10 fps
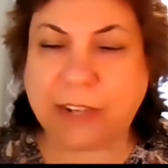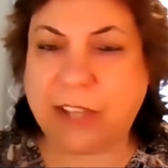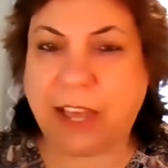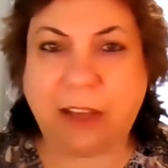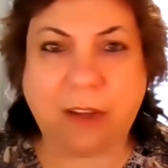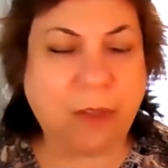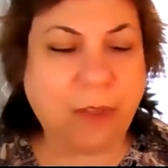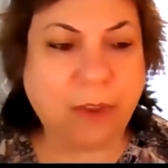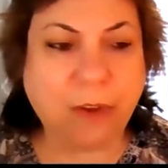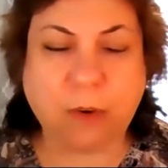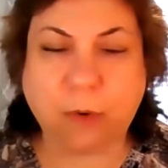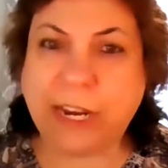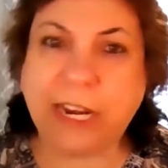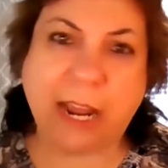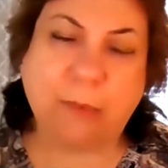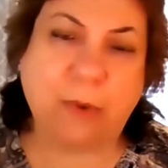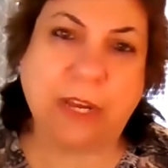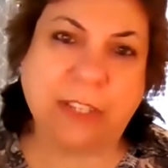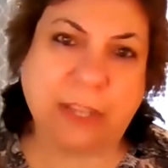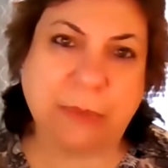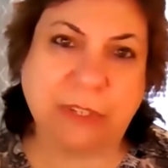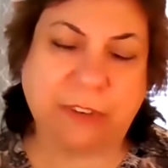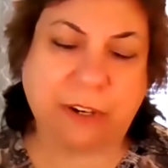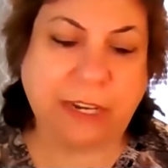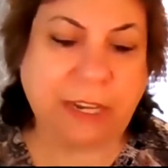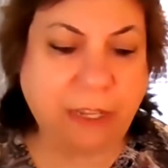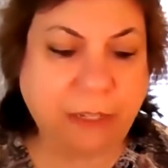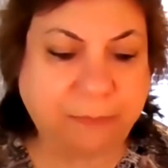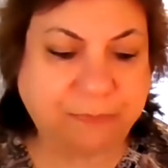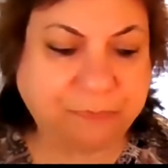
That's how green I was. I was very young,